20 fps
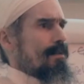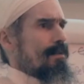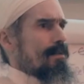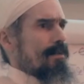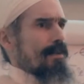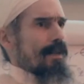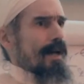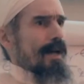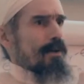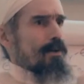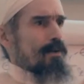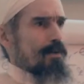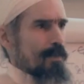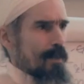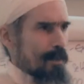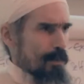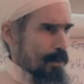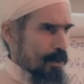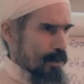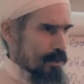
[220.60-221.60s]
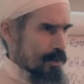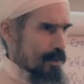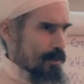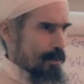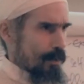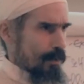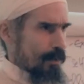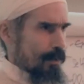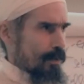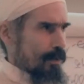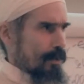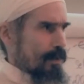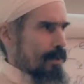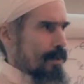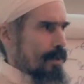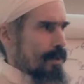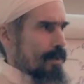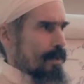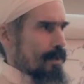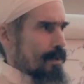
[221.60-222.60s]
that could be possible.
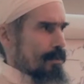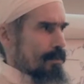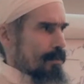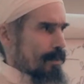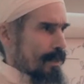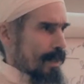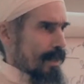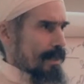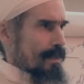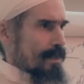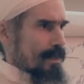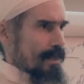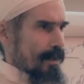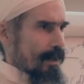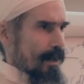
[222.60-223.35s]
But that's